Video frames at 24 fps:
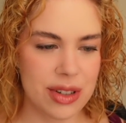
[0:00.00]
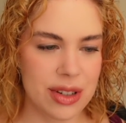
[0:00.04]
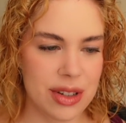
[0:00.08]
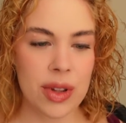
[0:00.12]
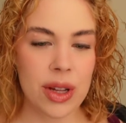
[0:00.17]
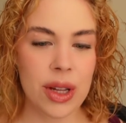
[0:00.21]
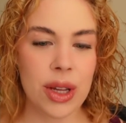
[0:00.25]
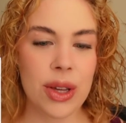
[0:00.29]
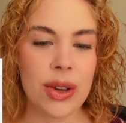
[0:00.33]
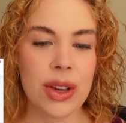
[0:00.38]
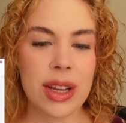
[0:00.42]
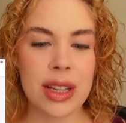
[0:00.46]
Now
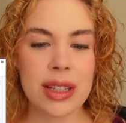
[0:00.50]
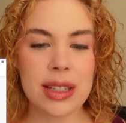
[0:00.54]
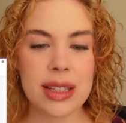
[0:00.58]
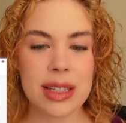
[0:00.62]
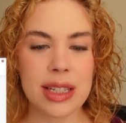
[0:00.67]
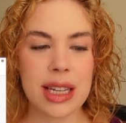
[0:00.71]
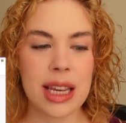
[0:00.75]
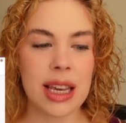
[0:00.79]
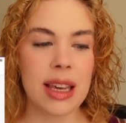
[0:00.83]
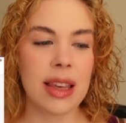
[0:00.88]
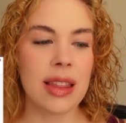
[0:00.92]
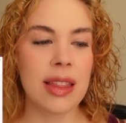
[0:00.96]
you can
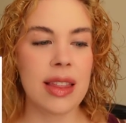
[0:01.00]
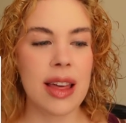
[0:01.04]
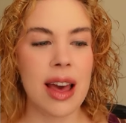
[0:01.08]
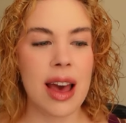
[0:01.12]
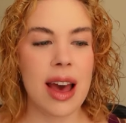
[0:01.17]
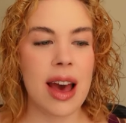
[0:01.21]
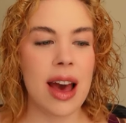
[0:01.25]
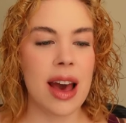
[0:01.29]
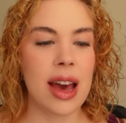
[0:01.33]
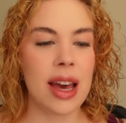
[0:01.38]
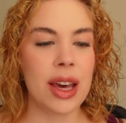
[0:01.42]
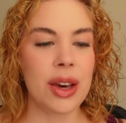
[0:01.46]
see
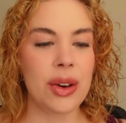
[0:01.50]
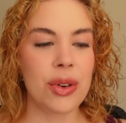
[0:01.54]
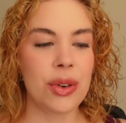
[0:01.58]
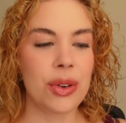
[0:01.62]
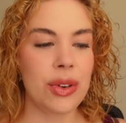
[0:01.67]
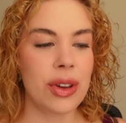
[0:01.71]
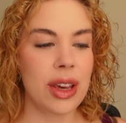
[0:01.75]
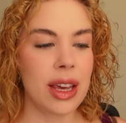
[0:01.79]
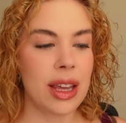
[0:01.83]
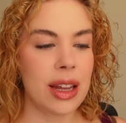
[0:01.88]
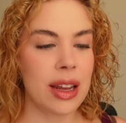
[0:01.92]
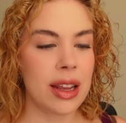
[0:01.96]
that I
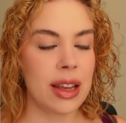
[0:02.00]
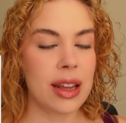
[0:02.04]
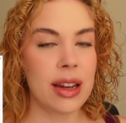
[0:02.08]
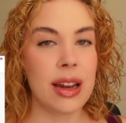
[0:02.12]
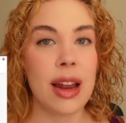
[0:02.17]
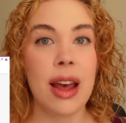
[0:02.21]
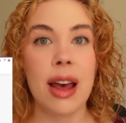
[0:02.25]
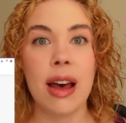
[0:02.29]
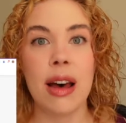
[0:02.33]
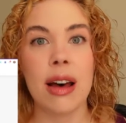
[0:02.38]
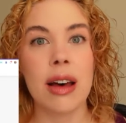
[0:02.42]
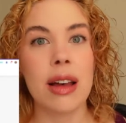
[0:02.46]

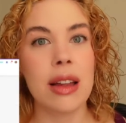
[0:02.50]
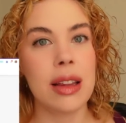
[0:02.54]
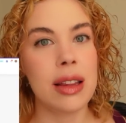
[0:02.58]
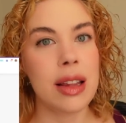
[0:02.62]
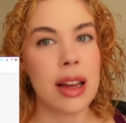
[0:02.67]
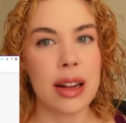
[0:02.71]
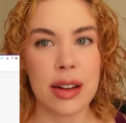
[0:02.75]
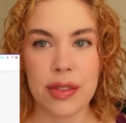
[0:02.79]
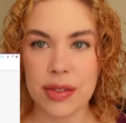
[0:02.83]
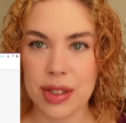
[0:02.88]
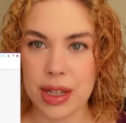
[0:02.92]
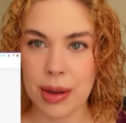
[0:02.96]
created a
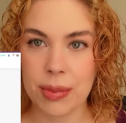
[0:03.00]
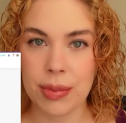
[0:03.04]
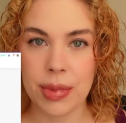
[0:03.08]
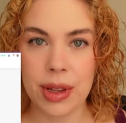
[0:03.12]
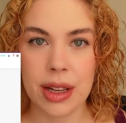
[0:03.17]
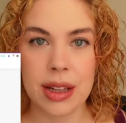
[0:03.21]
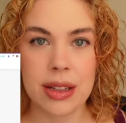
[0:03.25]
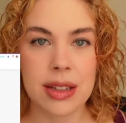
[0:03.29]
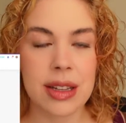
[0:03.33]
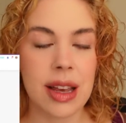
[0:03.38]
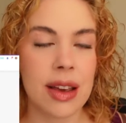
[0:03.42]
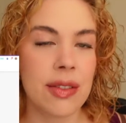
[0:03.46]
lot of
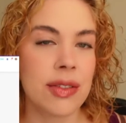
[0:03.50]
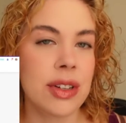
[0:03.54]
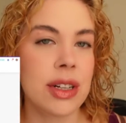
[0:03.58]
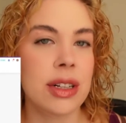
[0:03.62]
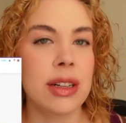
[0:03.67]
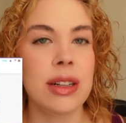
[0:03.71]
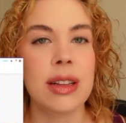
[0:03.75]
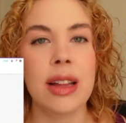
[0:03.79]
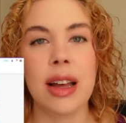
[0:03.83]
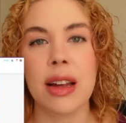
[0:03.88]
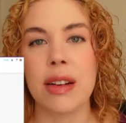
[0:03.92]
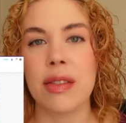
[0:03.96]
templates. I've done
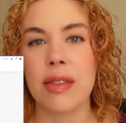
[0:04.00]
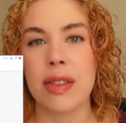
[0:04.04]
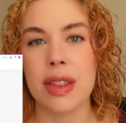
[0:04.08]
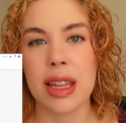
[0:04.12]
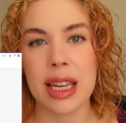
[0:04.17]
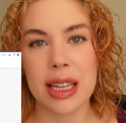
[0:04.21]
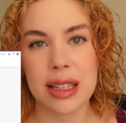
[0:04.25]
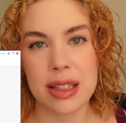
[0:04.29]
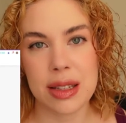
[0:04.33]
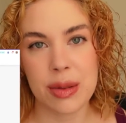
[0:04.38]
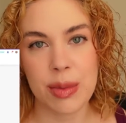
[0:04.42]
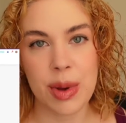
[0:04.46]
a lot of
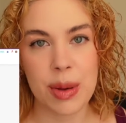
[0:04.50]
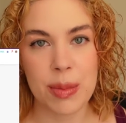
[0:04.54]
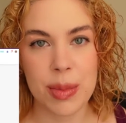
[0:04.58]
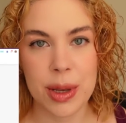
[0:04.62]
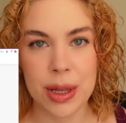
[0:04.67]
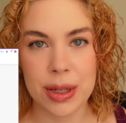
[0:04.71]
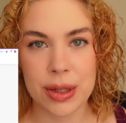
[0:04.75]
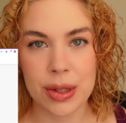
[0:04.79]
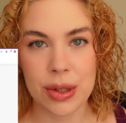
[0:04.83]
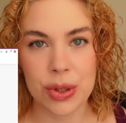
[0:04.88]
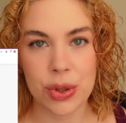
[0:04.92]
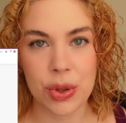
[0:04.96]
things in my
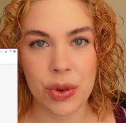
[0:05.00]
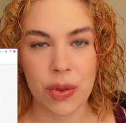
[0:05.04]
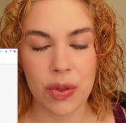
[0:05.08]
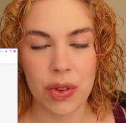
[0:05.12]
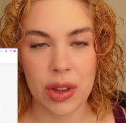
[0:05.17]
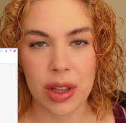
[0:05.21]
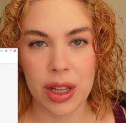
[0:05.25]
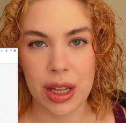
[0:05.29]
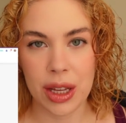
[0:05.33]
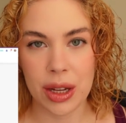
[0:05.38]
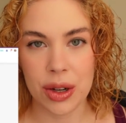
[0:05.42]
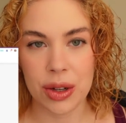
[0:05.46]
business over
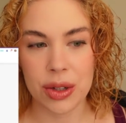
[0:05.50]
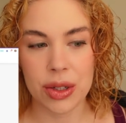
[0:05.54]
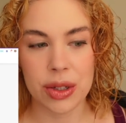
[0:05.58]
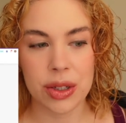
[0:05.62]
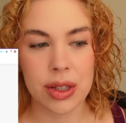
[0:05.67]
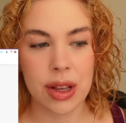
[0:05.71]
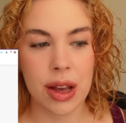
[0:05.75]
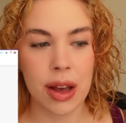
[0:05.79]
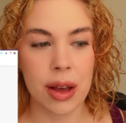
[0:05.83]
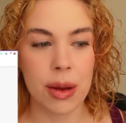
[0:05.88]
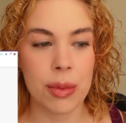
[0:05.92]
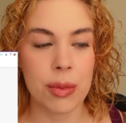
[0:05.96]
the years,
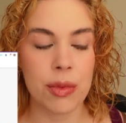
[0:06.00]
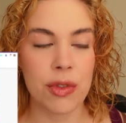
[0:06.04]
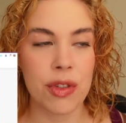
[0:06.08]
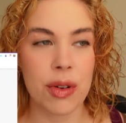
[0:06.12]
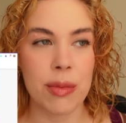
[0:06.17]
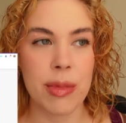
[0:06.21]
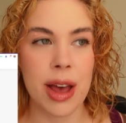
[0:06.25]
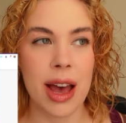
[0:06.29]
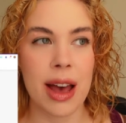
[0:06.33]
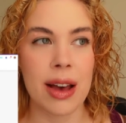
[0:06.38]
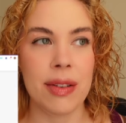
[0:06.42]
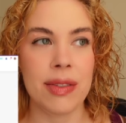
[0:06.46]

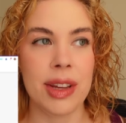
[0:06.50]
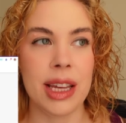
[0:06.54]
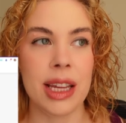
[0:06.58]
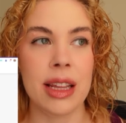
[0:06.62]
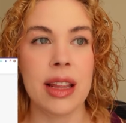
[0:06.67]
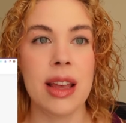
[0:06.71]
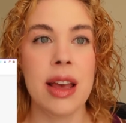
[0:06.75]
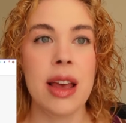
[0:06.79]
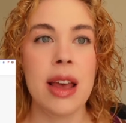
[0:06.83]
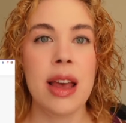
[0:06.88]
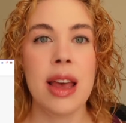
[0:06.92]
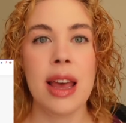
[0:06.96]
from
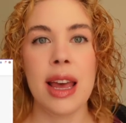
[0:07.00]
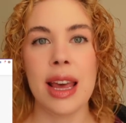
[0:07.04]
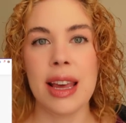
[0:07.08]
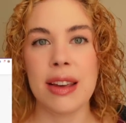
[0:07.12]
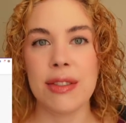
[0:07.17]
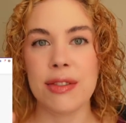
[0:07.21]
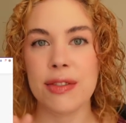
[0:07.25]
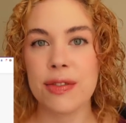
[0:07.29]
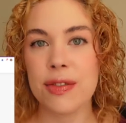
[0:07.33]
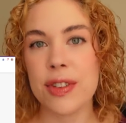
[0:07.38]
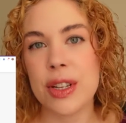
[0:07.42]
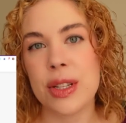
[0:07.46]
having a
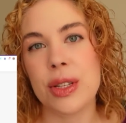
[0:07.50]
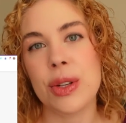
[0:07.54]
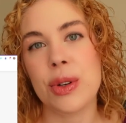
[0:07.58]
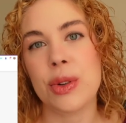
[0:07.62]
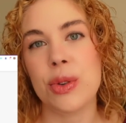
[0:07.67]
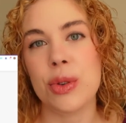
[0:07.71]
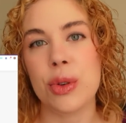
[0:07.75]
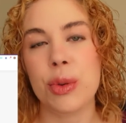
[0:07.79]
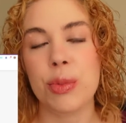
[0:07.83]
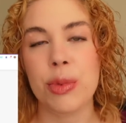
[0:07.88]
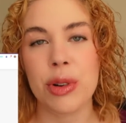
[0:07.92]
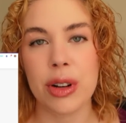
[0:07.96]

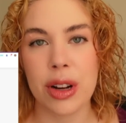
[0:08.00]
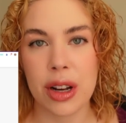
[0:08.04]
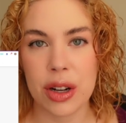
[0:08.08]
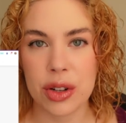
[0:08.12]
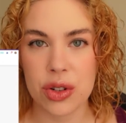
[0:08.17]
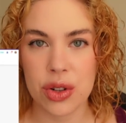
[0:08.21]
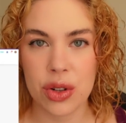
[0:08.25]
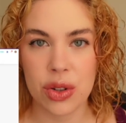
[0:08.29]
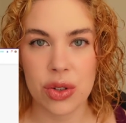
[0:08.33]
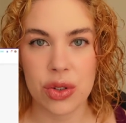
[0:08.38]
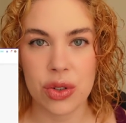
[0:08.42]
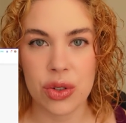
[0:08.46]
physical
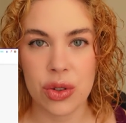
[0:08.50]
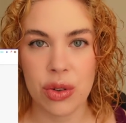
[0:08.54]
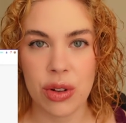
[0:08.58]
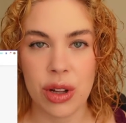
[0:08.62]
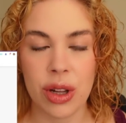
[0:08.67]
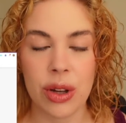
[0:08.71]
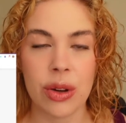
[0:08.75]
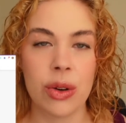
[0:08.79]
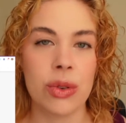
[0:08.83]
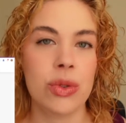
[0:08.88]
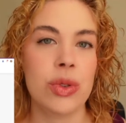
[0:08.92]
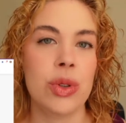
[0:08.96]
production
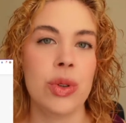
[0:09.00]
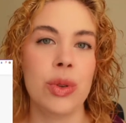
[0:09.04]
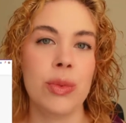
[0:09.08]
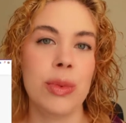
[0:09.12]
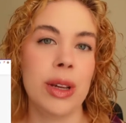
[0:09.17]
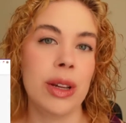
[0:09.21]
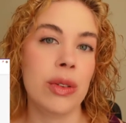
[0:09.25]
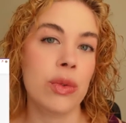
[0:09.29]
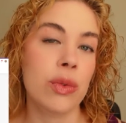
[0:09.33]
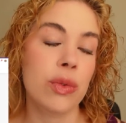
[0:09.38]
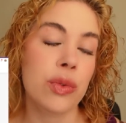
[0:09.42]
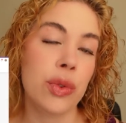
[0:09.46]
studio to
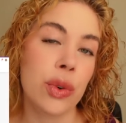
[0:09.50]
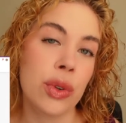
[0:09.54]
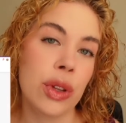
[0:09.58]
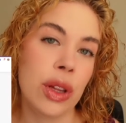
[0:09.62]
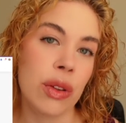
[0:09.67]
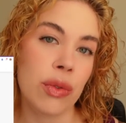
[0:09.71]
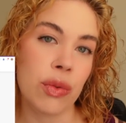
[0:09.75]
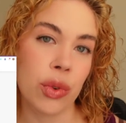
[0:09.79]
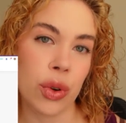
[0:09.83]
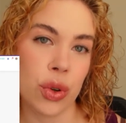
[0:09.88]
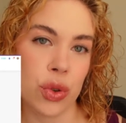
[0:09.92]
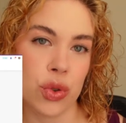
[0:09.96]
being
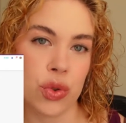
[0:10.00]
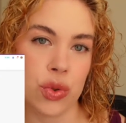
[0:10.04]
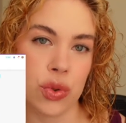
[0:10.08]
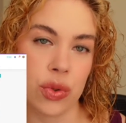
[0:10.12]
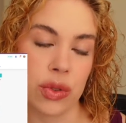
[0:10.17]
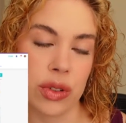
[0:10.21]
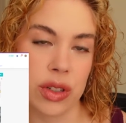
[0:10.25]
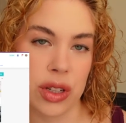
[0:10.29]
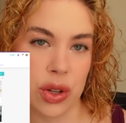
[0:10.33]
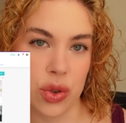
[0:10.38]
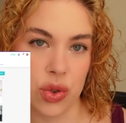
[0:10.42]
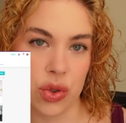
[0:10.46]
fully
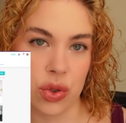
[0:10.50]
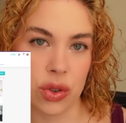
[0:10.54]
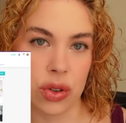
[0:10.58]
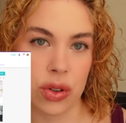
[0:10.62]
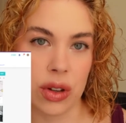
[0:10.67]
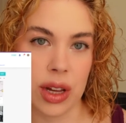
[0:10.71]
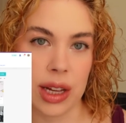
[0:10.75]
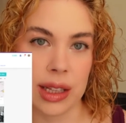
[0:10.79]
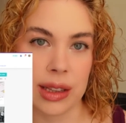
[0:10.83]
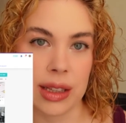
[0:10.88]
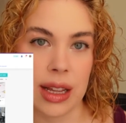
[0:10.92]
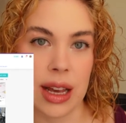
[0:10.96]
virtual, digital,
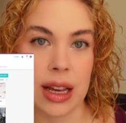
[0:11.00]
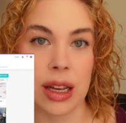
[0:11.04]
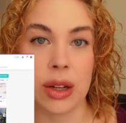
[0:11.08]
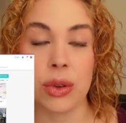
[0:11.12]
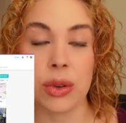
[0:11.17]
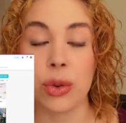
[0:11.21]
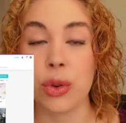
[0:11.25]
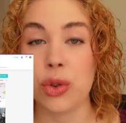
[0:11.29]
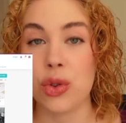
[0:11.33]
online, or